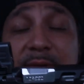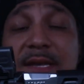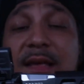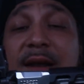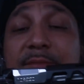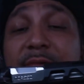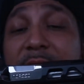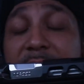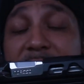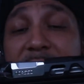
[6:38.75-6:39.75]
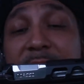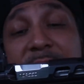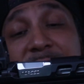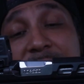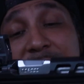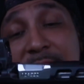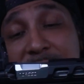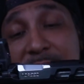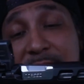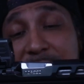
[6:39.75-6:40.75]
was a lot of bread.
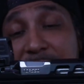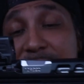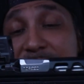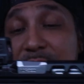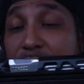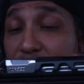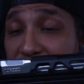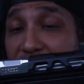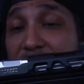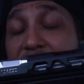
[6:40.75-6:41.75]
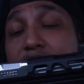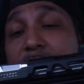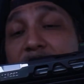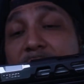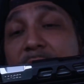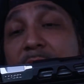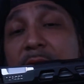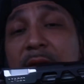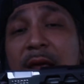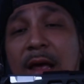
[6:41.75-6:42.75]
The FCU was a lot of bread.
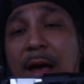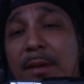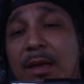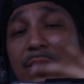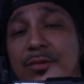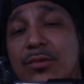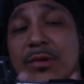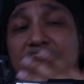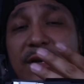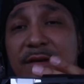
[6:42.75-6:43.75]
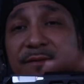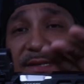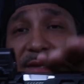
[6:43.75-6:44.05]
I mean, for